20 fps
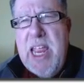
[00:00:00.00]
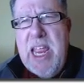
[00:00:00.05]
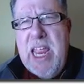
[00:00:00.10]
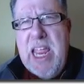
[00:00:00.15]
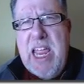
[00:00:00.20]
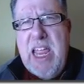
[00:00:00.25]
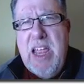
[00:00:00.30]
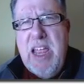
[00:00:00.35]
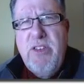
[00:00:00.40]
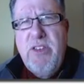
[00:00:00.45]

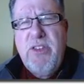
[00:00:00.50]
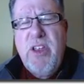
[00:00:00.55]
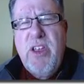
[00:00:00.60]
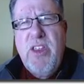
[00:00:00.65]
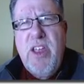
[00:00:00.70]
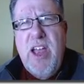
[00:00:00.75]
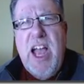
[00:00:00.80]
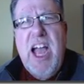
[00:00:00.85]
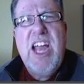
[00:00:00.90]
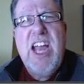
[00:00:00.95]
is,
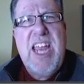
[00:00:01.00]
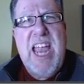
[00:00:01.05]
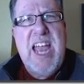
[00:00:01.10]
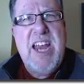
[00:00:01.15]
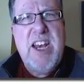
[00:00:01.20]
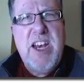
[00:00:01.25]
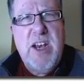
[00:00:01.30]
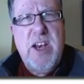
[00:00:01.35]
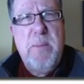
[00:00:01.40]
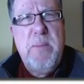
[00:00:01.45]

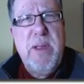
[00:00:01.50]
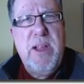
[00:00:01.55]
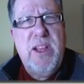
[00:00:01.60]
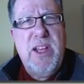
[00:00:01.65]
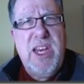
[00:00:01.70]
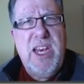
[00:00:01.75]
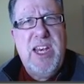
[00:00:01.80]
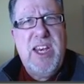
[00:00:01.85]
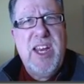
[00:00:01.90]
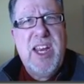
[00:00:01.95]
again, an
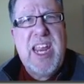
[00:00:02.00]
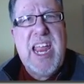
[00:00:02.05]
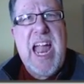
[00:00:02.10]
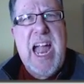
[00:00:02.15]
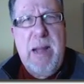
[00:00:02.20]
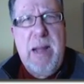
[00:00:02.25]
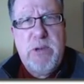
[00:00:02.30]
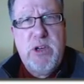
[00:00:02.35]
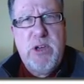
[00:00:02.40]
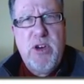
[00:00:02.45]
ability to
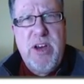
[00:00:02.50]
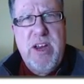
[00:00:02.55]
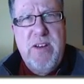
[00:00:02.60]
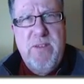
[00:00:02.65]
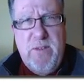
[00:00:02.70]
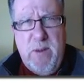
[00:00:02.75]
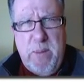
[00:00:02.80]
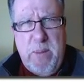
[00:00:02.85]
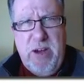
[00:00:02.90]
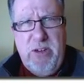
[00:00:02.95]
capture
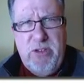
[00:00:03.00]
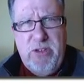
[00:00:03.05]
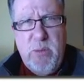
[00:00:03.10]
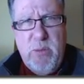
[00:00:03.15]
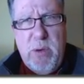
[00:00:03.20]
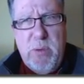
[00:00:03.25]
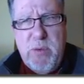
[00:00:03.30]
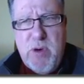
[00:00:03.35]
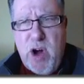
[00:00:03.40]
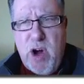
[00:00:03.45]
information
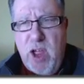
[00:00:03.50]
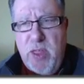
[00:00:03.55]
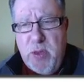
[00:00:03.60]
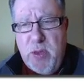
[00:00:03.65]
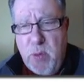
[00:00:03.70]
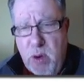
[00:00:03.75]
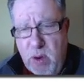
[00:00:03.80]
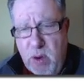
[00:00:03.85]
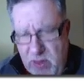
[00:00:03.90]
when we're on the road.